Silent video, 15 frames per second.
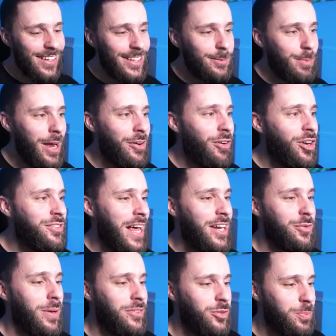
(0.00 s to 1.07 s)
Let's play a Roseanne
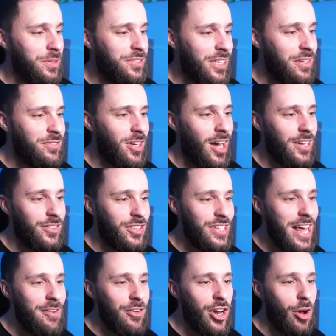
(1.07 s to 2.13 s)
as well. Just been a safe tide. You
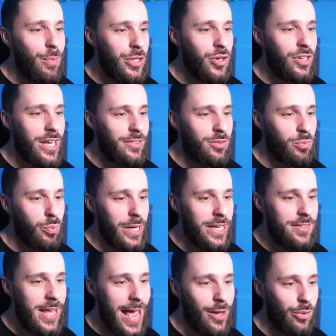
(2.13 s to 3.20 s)
never know. We could get some
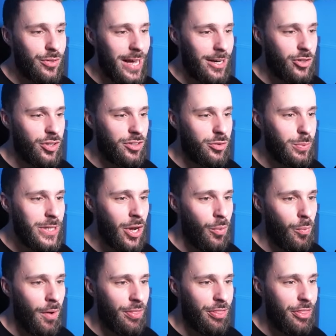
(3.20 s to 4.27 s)
weird Tails actions. We don't
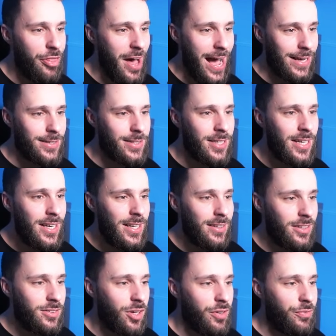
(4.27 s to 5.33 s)
want that.
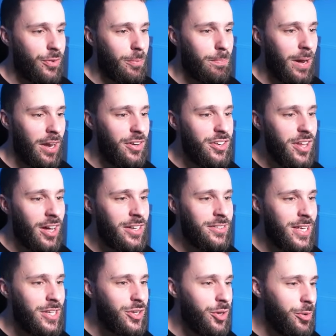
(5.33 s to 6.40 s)
Let's go for a Blunder. Let's
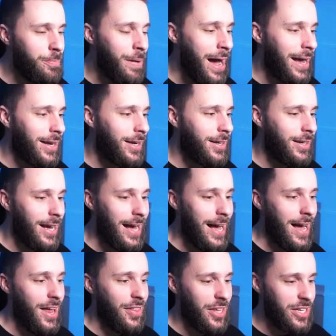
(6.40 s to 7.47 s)
get you back.
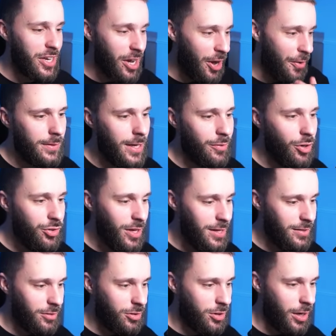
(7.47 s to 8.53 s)
And there you go. Yeah,
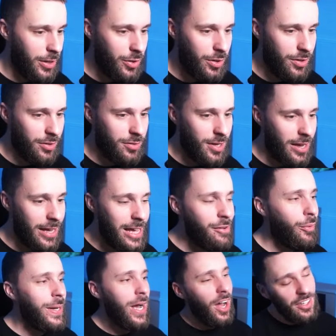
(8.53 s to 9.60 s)
Roseanne's actually quite good in this deck.
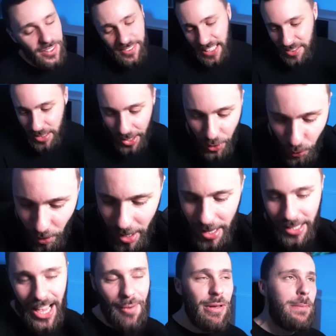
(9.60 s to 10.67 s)
Anyway, Undersea Tunnel.
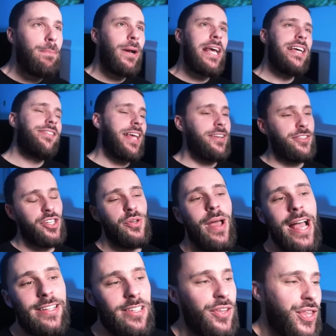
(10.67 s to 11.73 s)
Can we please get two
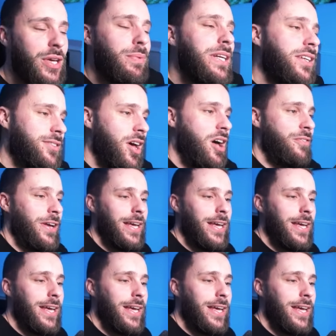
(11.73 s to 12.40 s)
heads? I think we deserve it